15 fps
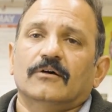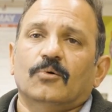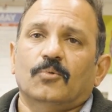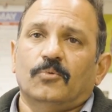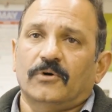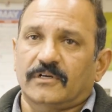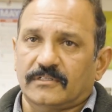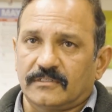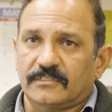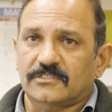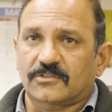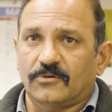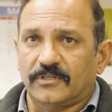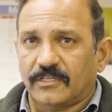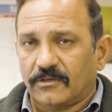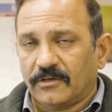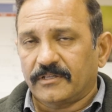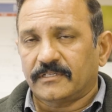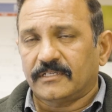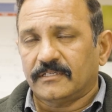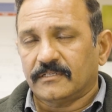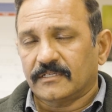work that's going on
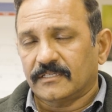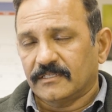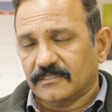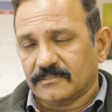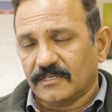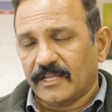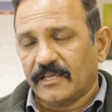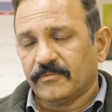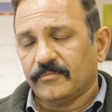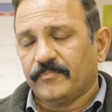here in this lab.